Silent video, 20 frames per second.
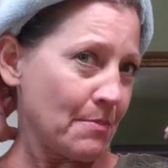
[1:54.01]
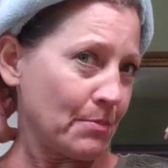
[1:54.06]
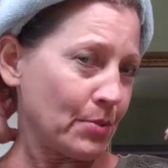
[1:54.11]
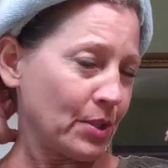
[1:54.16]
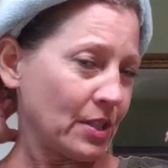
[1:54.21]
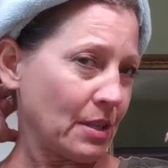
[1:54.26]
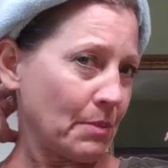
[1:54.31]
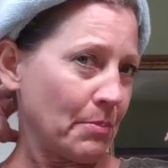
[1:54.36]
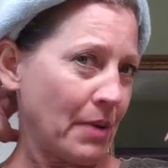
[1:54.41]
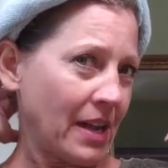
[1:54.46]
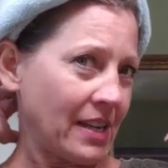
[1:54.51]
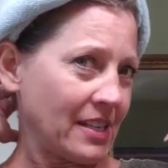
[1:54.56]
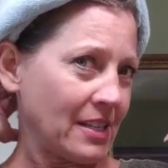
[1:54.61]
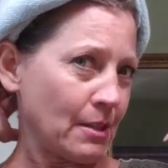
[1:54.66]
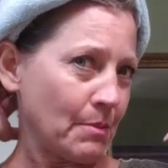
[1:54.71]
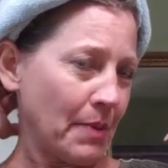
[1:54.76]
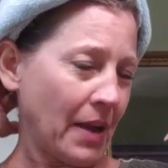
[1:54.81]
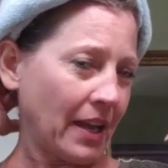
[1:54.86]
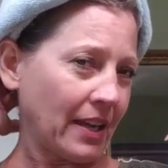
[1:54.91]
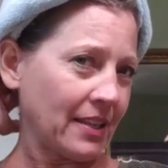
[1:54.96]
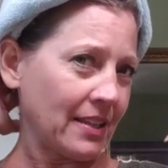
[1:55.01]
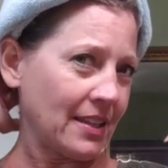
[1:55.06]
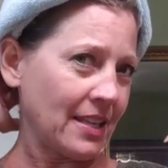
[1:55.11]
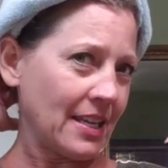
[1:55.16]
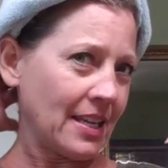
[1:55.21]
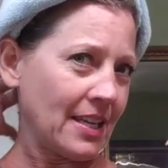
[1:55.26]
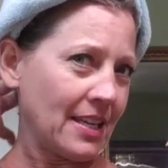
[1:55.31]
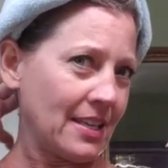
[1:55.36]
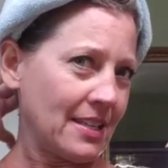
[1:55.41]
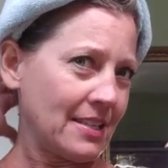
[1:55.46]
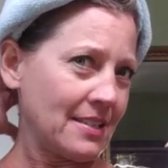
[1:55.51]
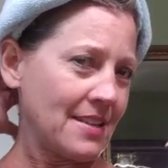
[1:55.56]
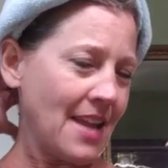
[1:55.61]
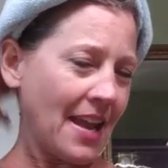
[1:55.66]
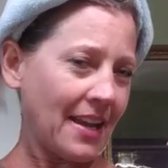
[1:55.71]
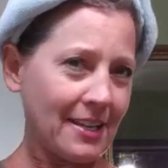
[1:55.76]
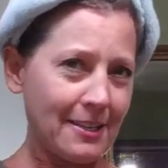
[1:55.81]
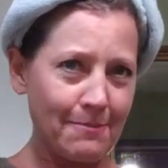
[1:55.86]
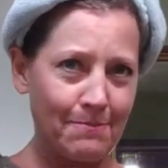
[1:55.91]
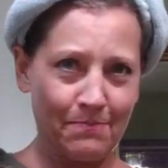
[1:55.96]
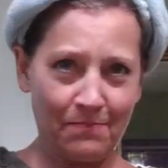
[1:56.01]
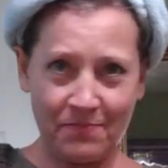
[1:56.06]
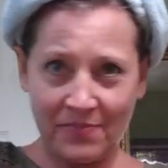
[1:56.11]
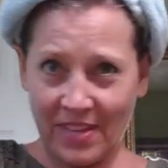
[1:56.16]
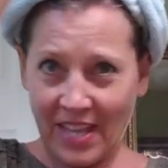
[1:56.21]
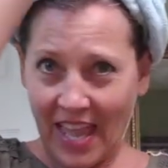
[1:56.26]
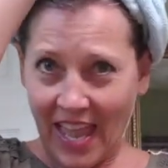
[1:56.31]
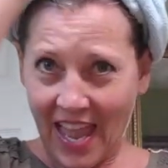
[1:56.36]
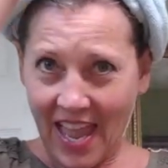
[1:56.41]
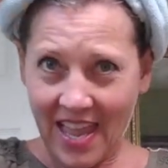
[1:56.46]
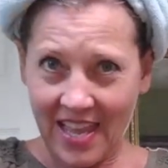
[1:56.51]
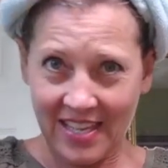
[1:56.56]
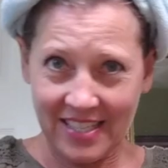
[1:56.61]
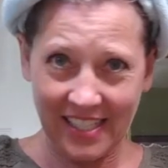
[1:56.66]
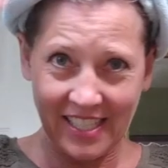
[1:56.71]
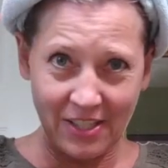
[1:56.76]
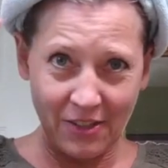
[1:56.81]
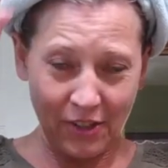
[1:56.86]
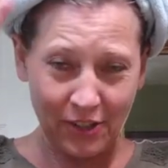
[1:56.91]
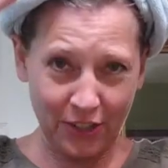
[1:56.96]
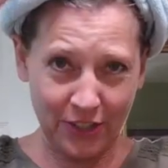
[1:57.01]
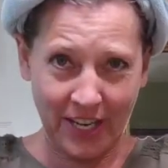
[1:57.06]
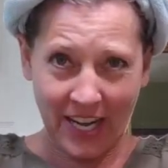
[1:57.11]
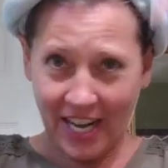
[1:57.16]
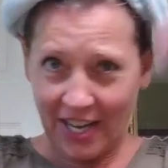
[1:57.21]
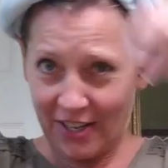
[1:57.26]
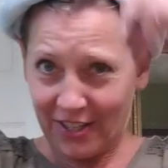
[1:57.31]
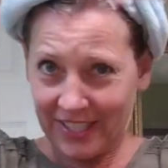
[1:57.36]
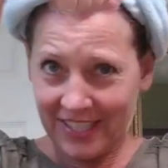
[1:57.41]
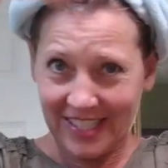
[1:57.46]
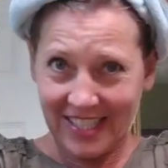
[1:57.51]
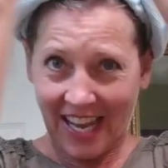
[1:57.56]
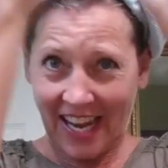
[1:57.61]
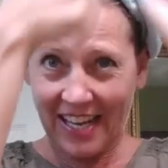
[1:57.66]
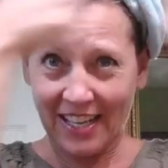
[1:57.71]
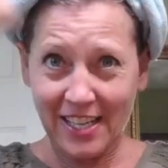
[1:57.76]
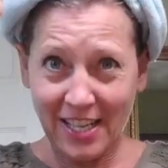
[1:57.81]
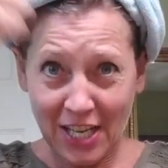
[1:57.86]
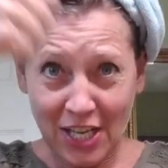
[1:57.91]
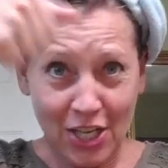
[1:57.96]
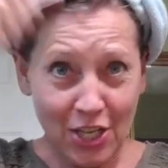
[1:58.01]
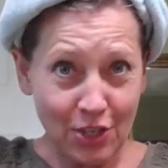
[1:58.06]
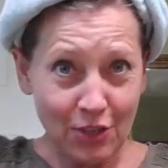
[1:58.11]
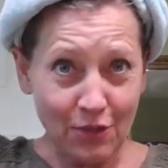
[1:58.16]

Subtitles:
Put the button at the back of the neck and get all your hair inside.